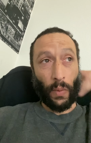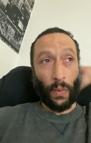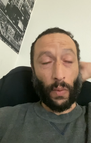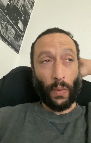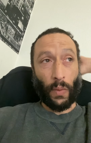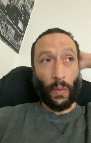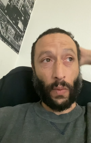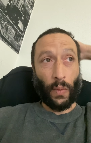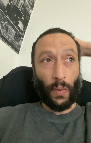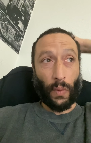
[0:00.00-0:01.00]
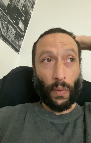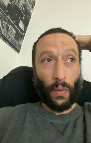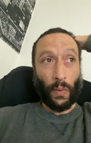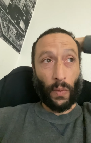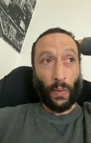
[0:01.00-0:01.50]

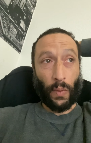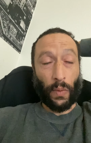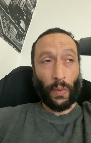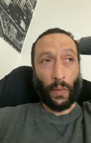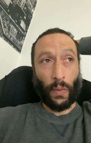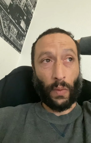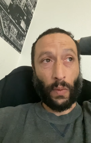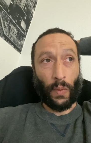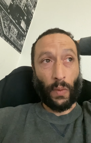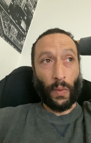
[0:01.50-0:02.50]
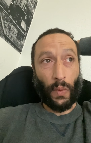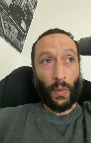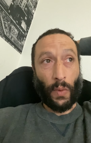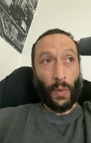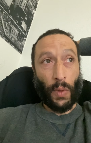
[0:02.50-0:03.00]

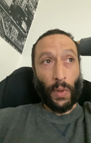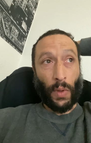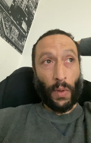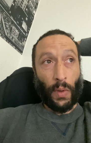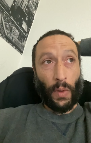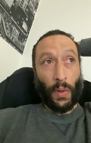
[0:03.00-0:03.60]
Nothing is said.